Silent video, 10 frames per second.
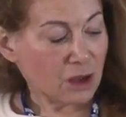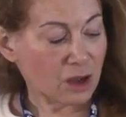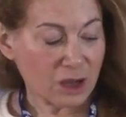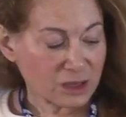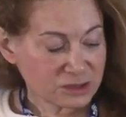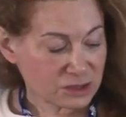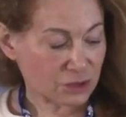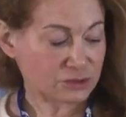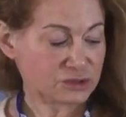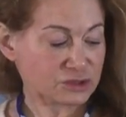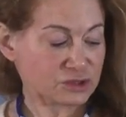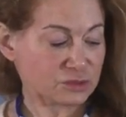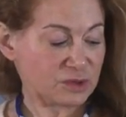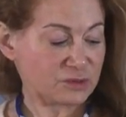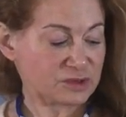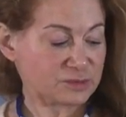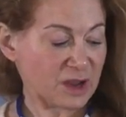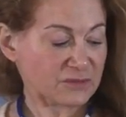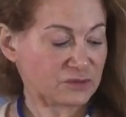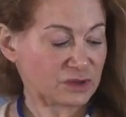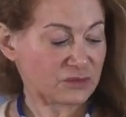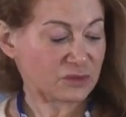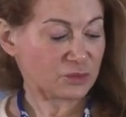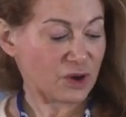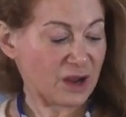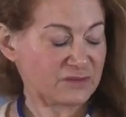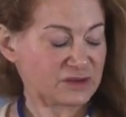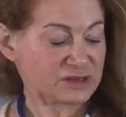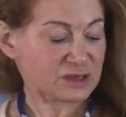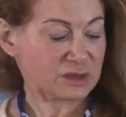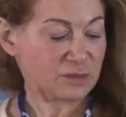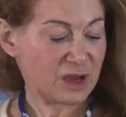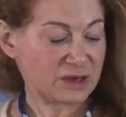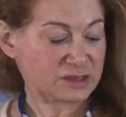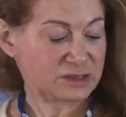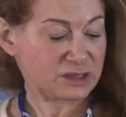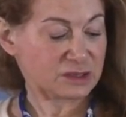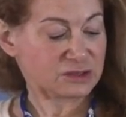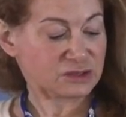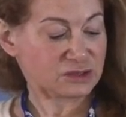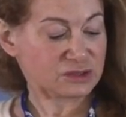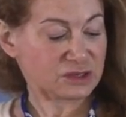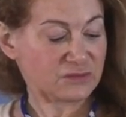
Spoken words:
All soldiers should be respectful of the privacy and modesty concerns